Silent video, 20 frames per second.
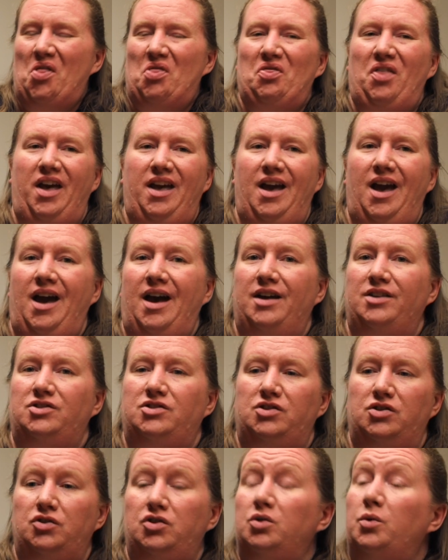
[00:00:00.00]
They had
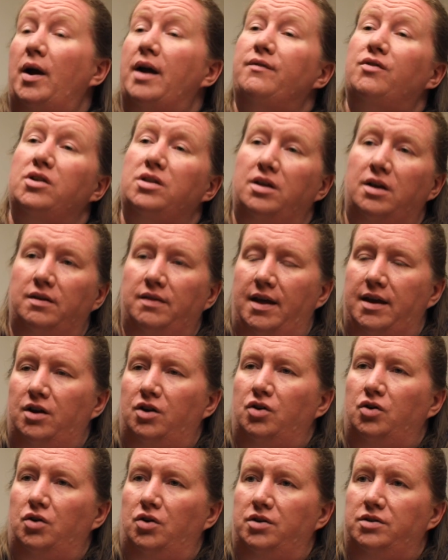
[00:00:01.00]
to do everything they
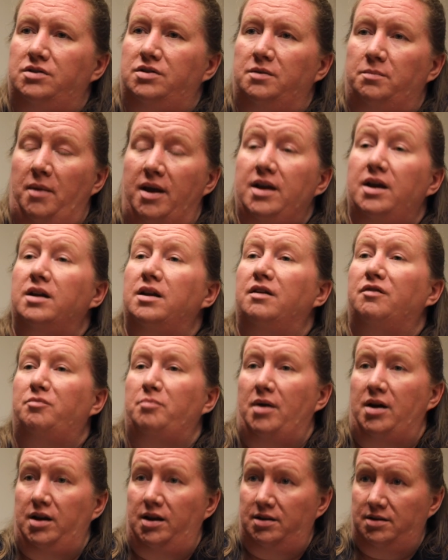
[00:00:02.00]
could to make enough
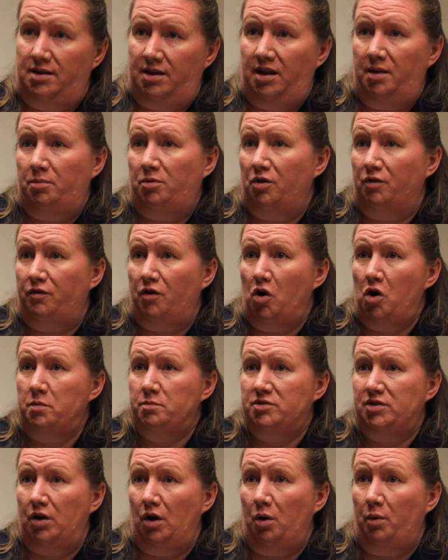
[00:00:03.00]
money to keep their
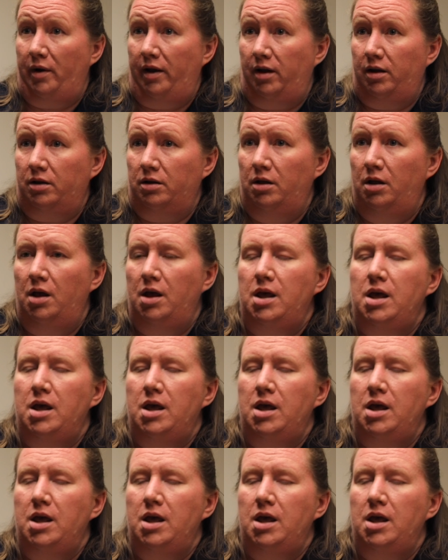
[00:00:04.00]
farms going.